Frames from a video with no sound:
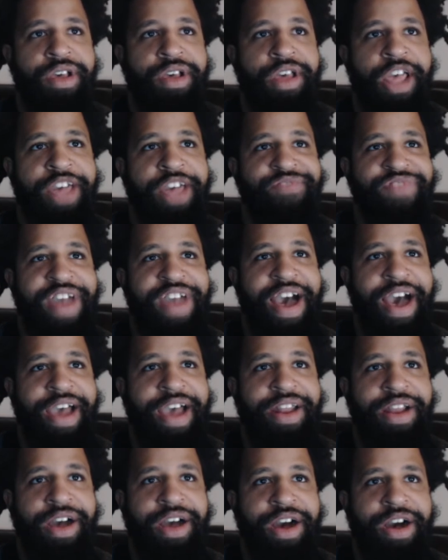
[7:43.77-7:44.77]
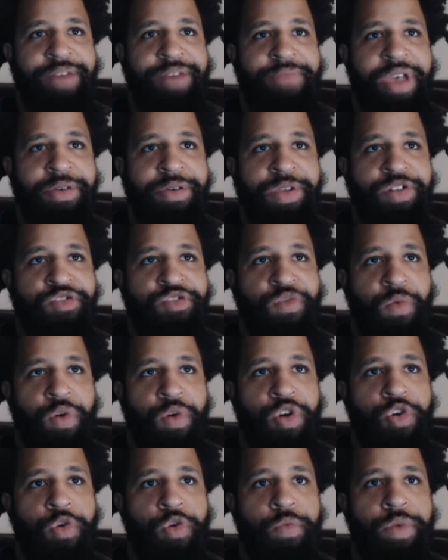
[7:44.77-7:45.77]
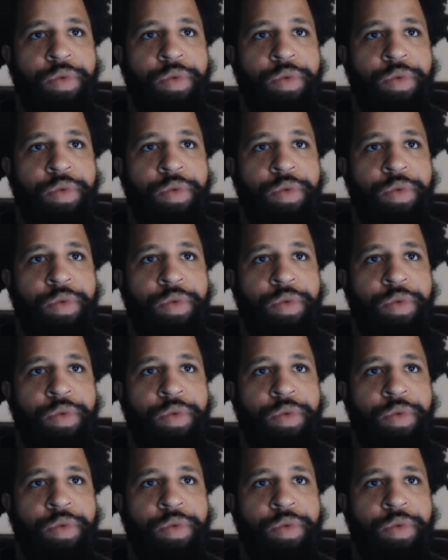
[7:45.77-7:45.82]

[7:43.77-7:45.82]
If not, maybe there's room